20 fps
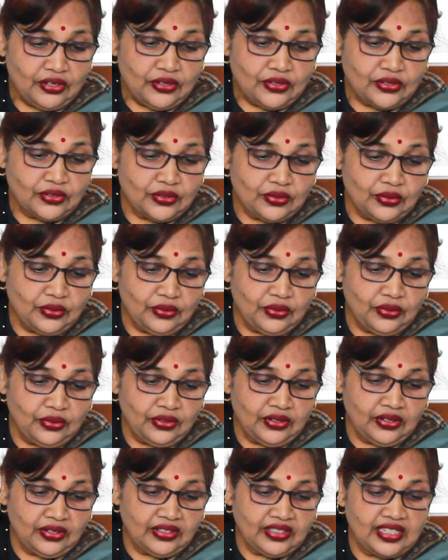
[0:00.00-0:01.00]

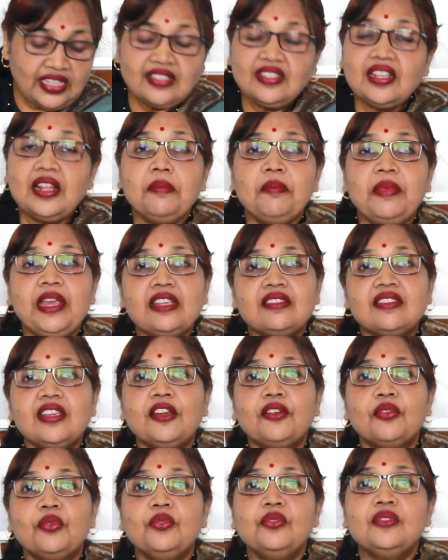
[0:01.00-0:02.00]
So these are
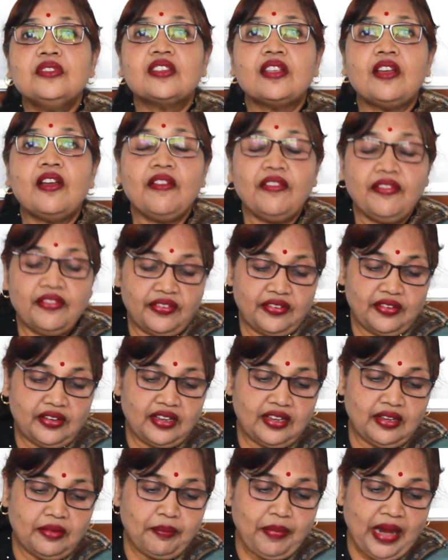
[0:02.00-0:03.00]
basic rules of
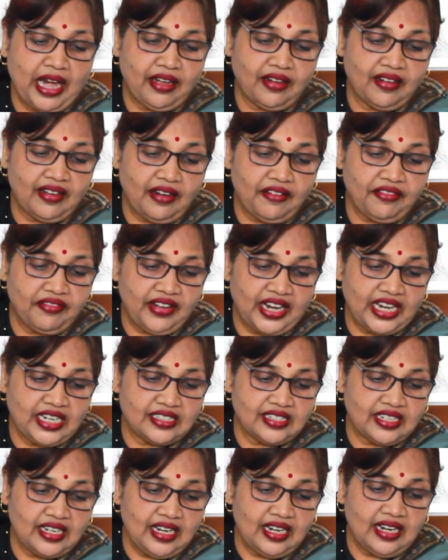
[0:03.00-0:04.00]
paragraph
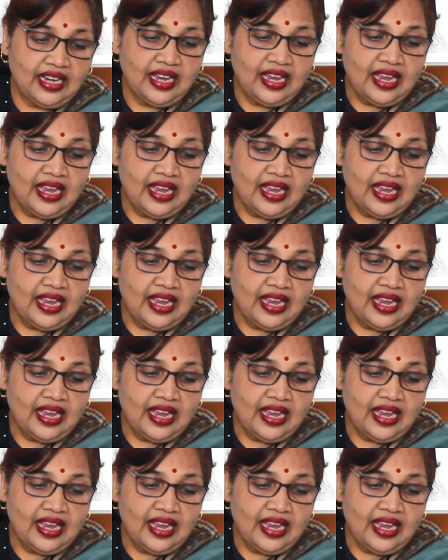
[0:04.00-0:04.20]
writing,